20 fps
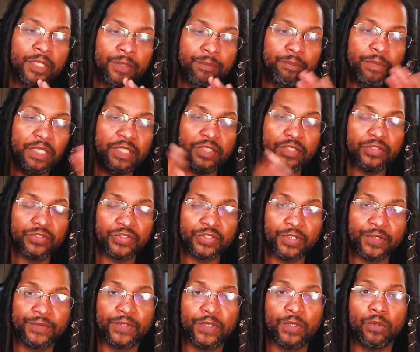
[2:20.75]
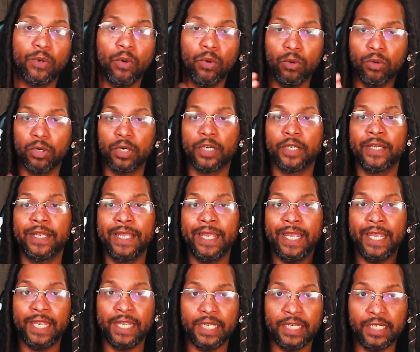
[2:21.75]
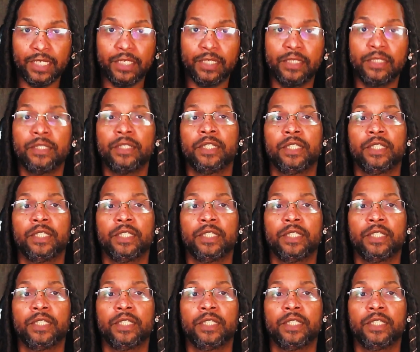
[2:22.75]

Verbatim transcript: media server, or hey,